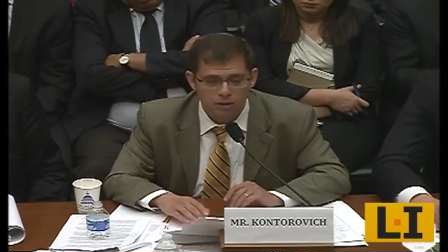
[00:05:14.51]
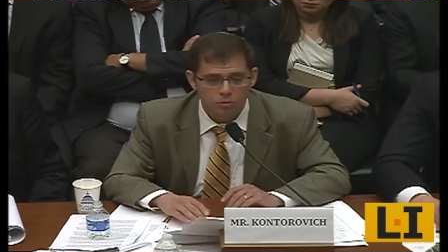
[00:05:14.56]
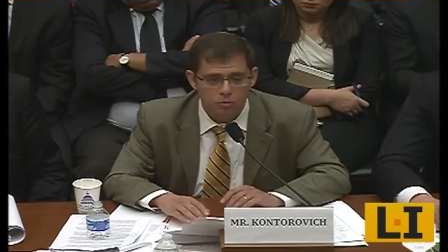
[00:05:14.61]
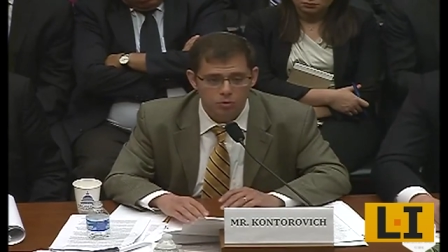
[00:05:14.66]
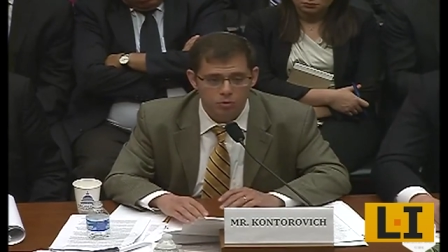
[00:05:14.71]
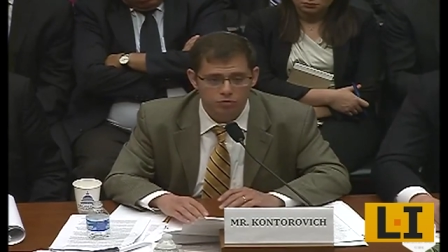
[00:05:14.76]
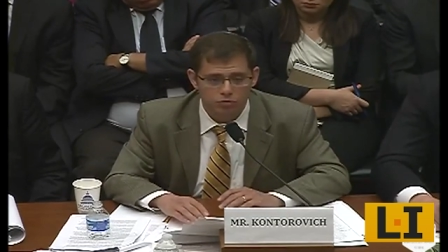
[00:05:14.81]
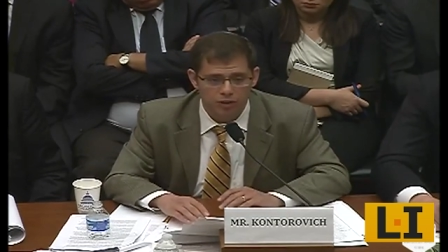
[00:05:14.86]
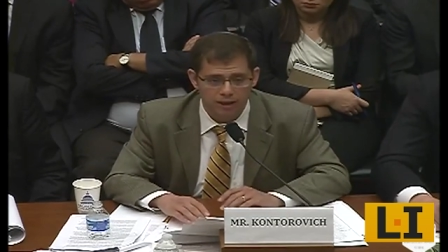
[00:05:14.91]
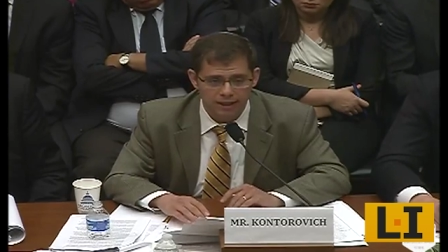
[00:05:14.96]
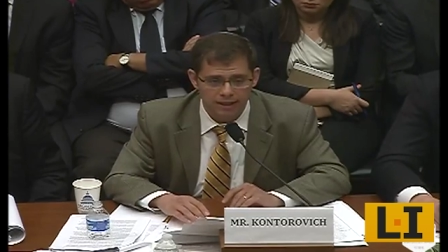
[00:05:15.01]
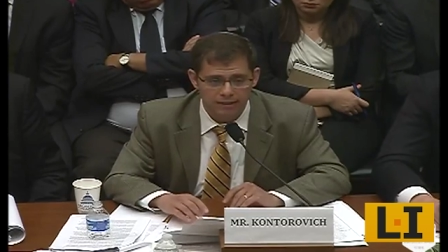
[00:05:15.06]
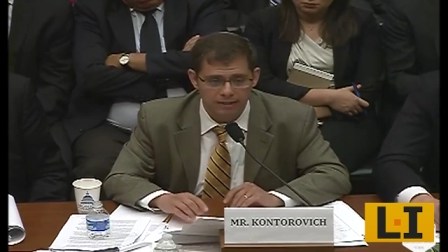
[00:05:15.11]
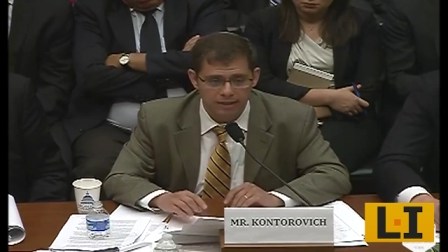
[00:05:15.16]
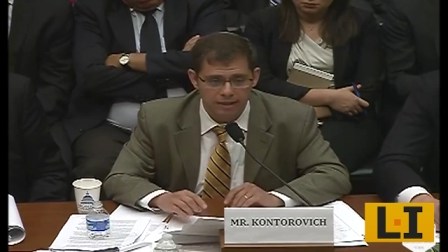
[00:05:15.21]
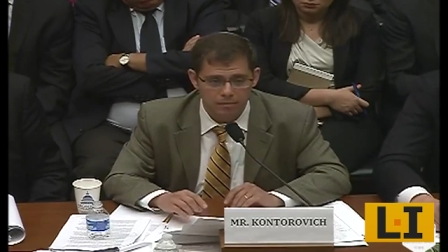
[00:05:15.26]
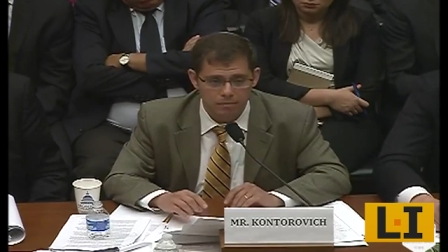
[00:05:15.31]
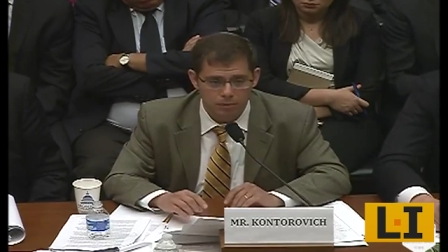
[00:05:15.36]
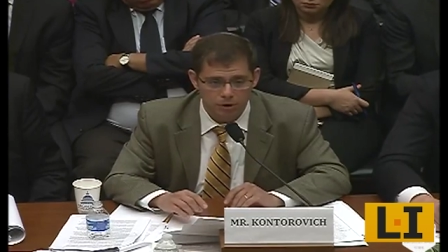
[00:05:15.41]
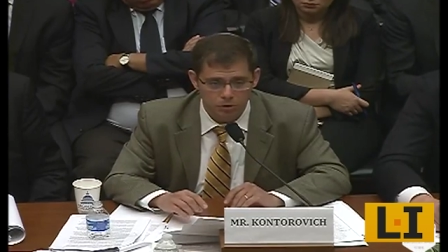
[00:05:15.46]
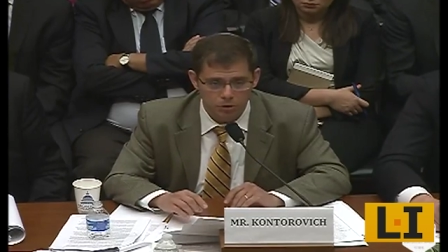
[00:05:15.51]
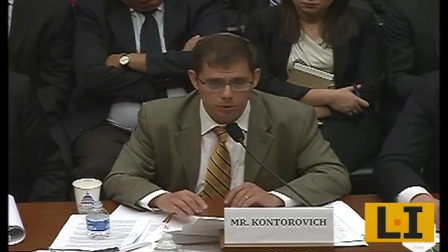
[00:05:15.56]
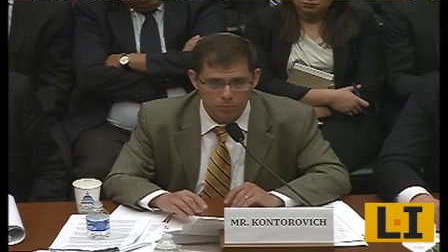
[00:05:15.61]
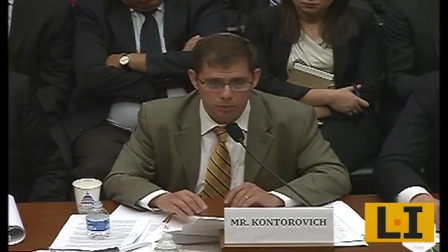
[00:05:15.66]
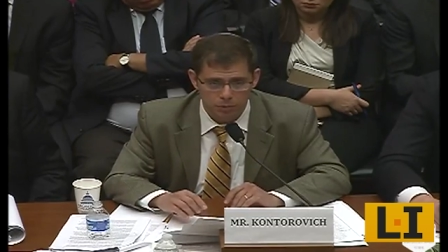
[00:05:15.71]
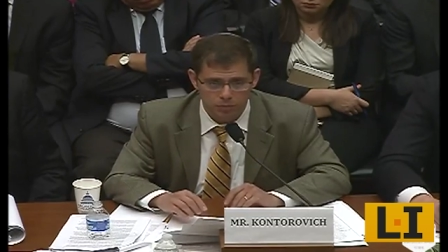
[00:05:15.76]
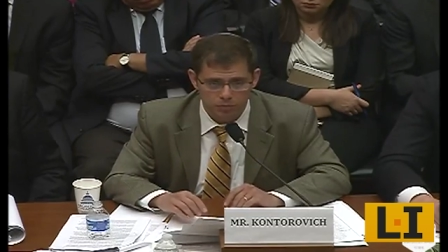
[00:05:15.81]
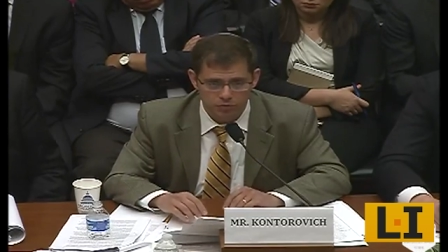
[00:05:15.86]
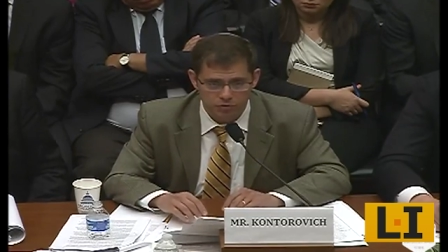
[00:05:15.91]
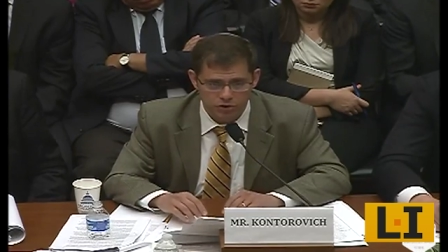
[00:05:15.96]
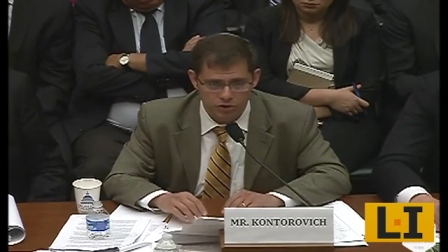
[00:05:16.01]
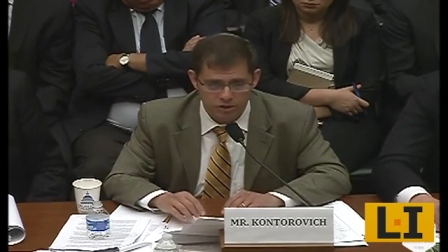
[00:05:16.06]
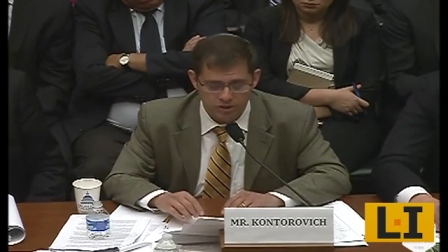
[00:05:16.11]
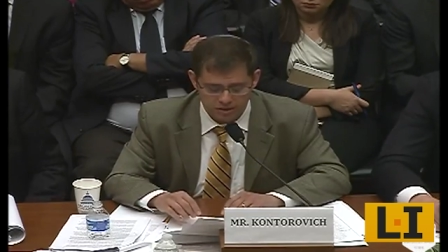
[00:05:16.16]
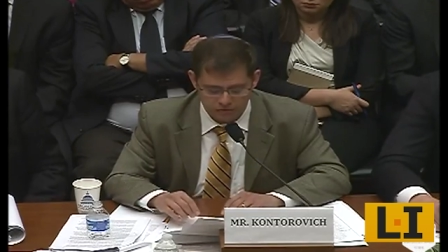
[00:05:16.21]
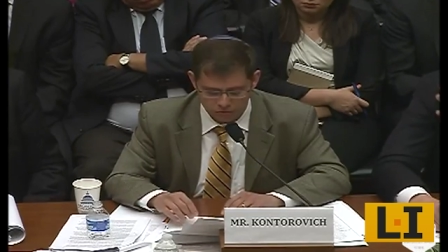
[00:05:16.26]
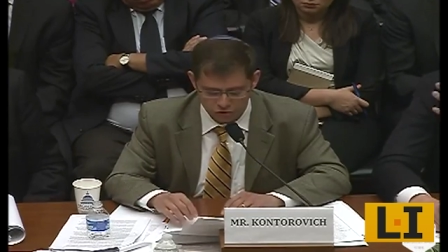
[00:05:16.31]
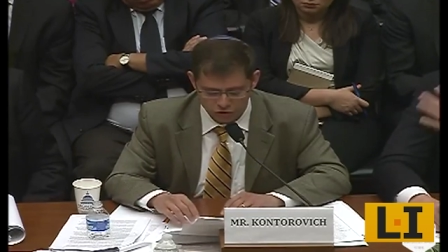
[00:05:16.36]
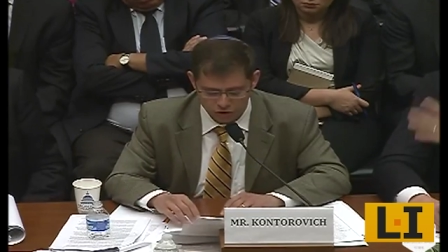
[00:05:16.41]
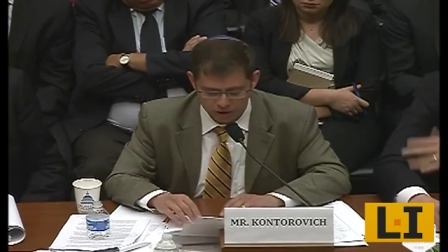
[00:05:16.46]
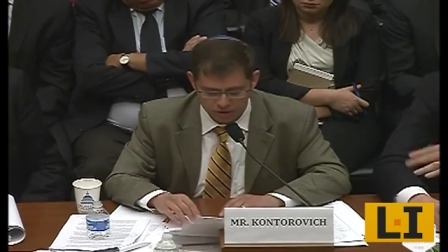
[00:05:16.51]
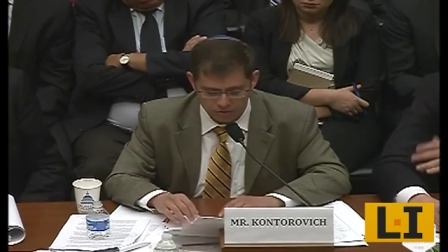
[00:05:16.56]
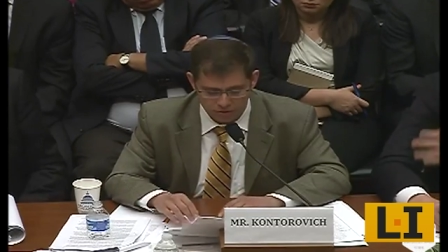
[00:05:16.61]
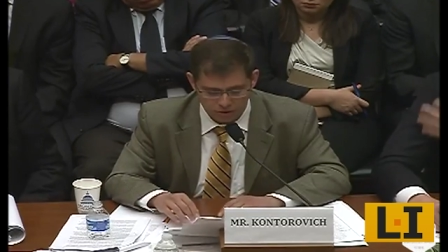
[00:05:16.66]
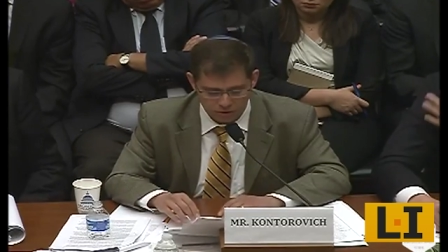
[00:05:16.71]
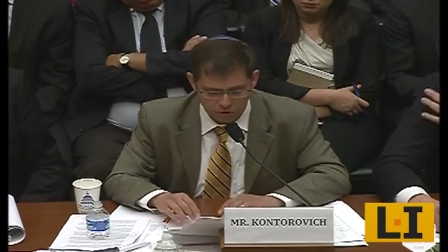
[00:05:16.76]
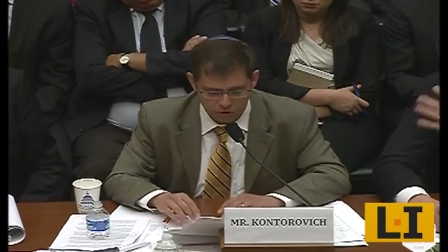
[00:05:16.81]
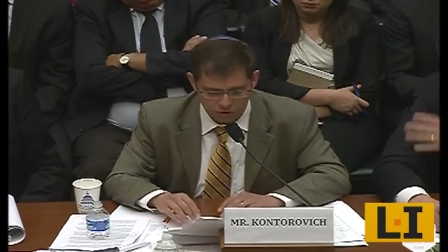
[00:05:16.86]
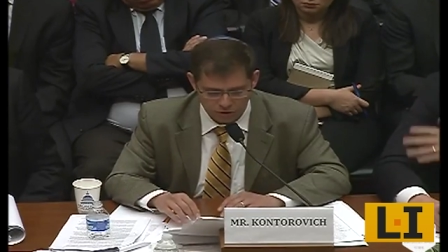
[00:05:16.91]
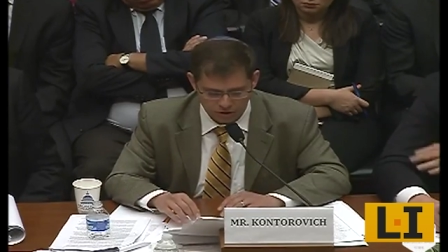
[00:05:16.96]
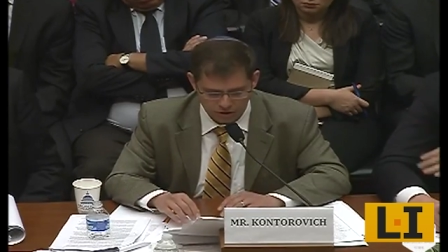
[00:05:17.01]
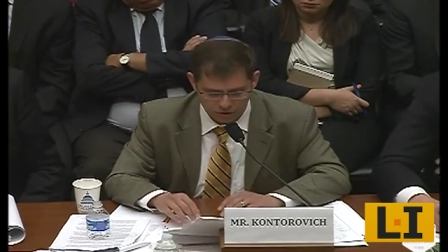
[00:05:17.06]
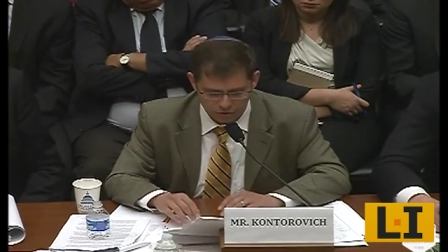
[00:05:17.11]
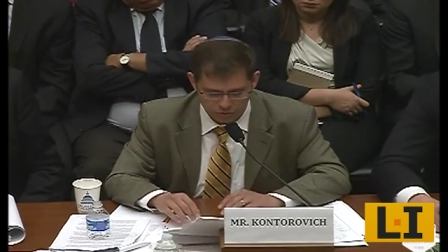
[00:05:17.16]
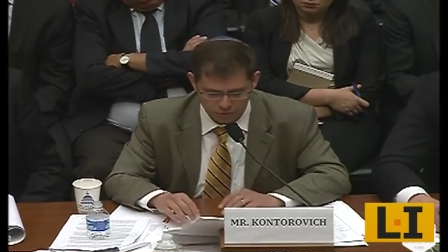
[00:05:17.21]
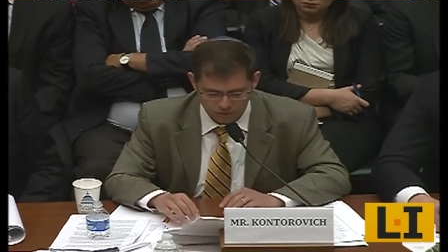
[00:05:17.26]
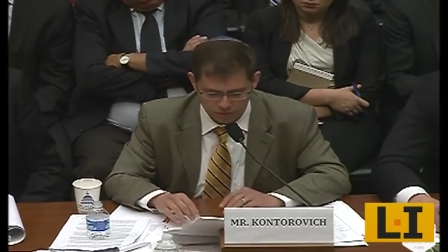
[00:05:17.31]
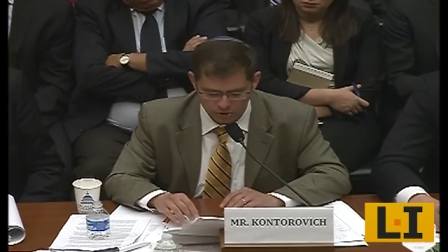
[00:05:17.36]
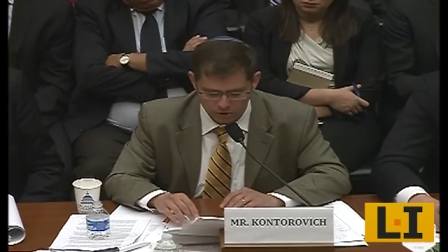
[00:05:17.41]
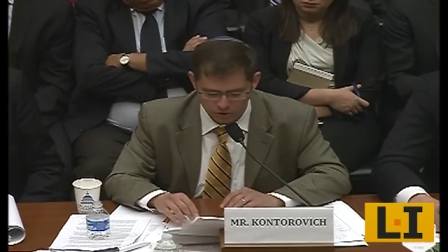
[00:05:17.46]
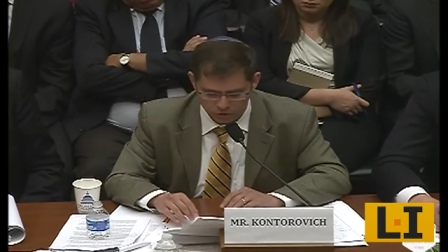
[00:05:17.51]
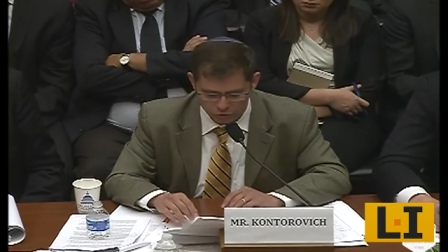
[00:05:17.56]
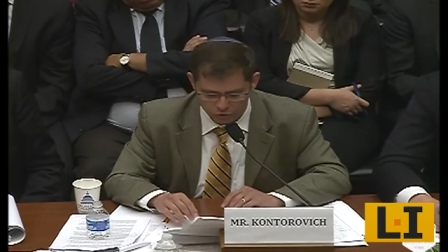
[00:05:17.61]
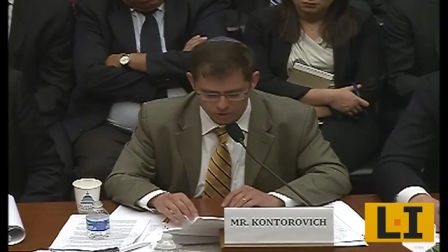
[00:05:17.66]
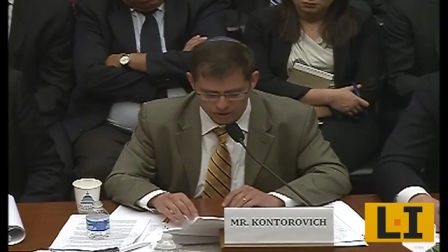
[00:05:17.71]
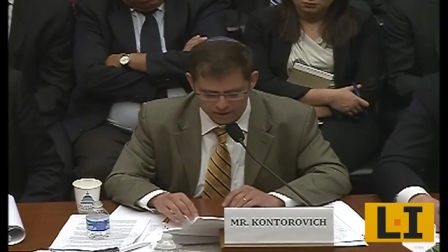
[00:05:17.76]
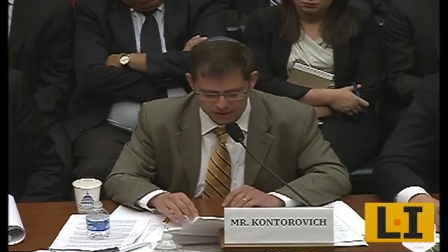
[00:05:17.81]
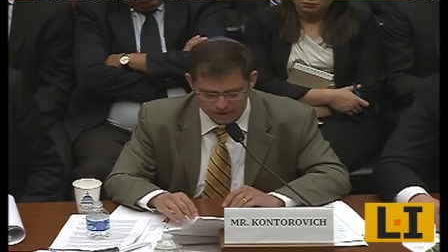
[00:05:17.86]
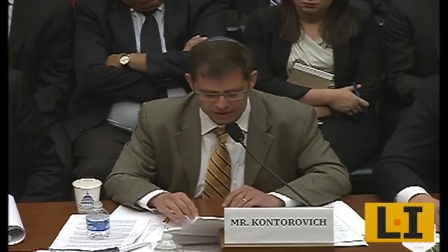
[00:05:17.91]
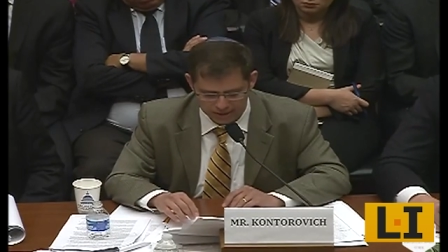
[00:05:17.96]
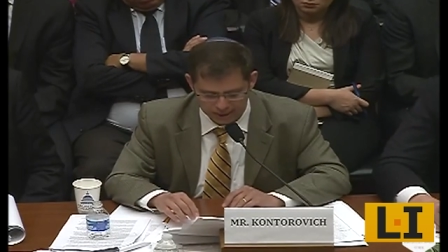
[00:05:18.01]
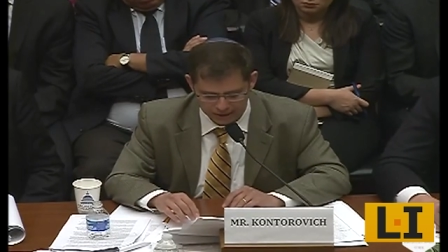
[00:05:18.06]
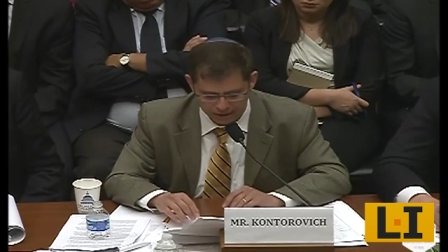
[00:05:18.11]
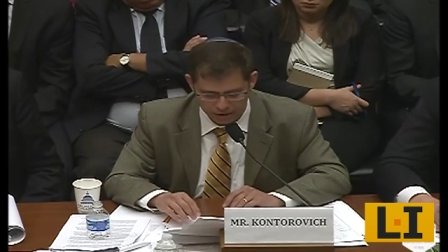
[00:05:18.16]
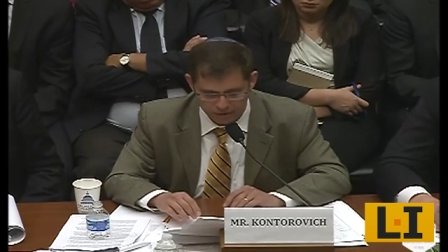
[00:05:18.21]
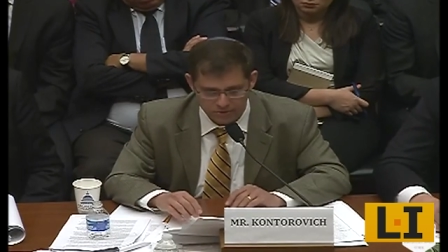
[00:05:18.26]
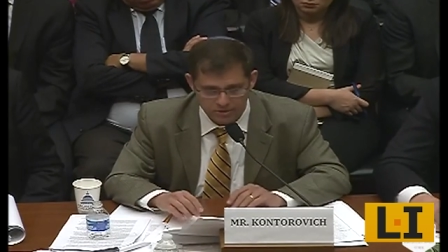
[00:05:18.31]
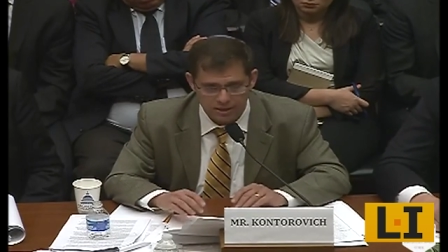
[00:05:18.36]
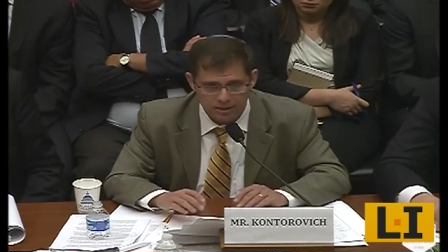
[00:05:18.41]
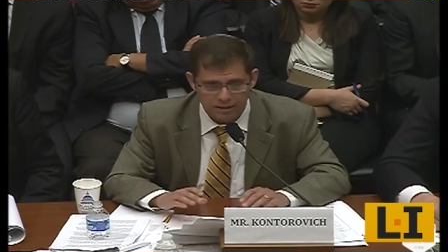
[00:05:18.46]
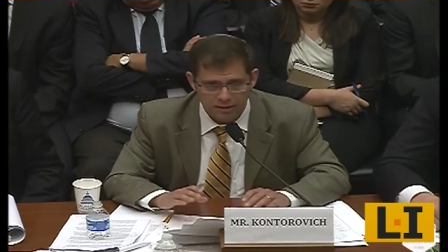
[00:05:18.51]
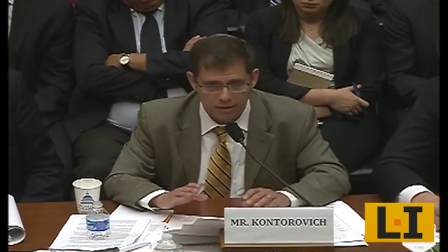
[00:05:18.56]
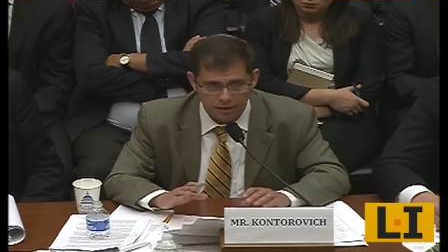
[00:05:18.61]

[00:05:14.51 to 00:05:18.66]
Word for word: would violate multiple provisions of the General Agreement on Trade and Tariffs.